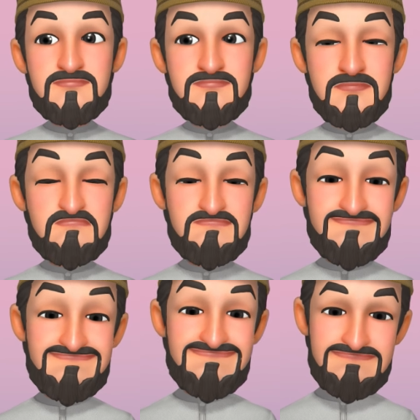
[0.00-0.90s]

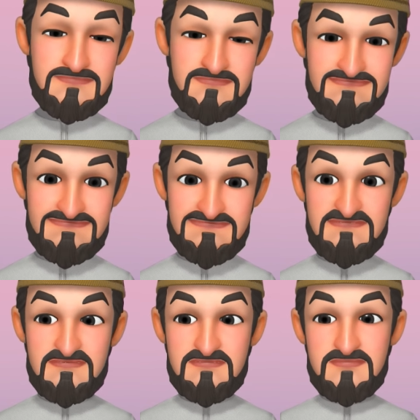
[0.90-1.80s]
So
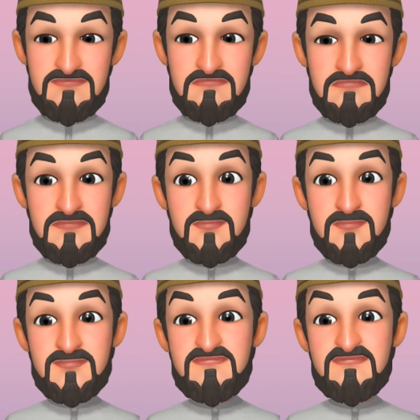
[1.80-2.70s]
on the
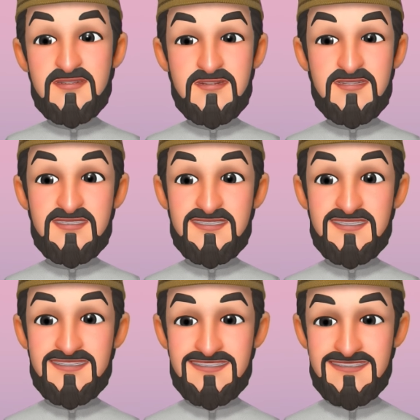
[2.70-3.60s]
27th night,
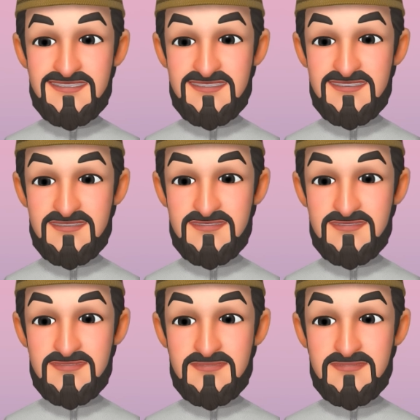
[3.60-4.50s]
the
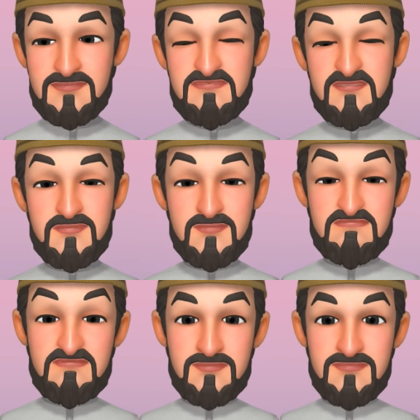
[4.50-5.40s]
Israeli
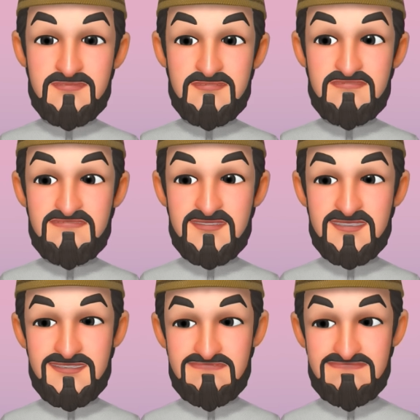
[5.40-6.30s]
authorities, they
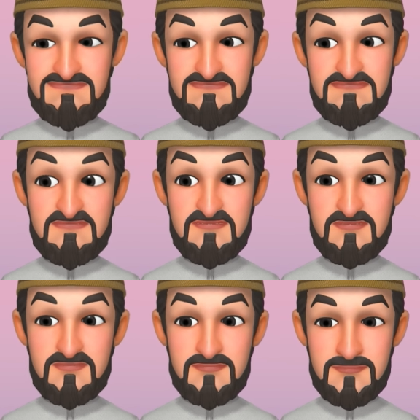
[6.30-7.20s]
give
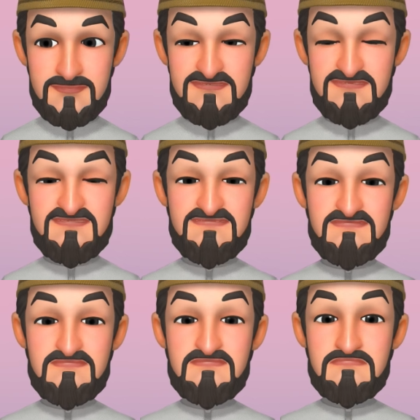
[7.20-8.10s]
the
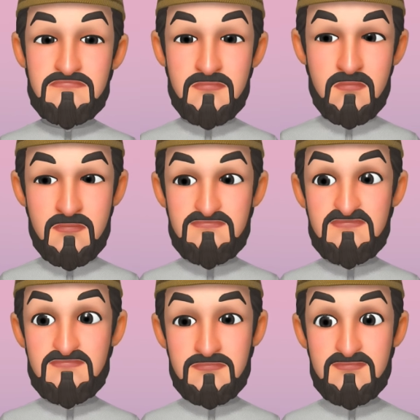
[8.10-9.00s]
Palestinians, or a lot of
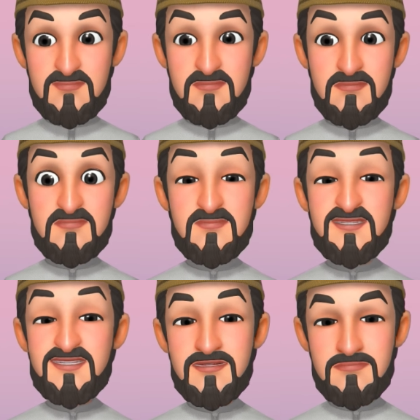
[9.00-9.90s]
them, permission to
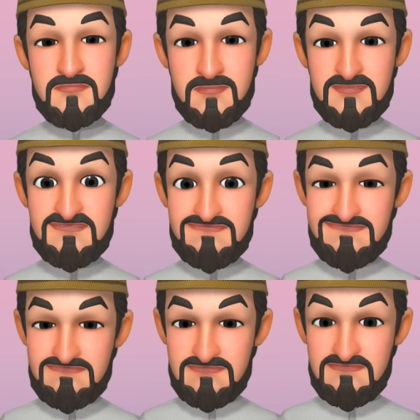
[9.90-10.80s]
enter the masjid.
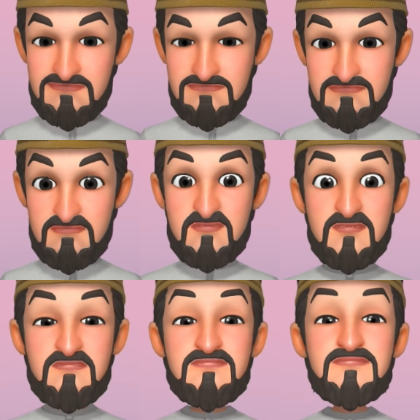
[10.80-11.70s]
That's now, if you don't know,